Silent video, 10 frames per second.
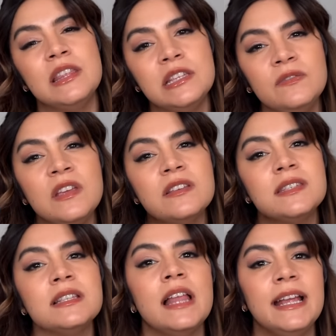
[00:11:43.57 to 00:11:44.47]
this feels
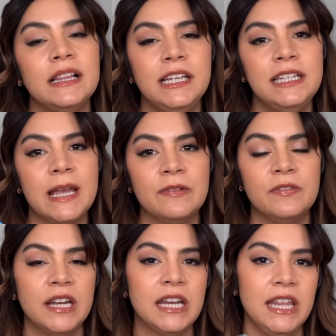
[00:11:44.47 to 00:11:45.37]
slightly different,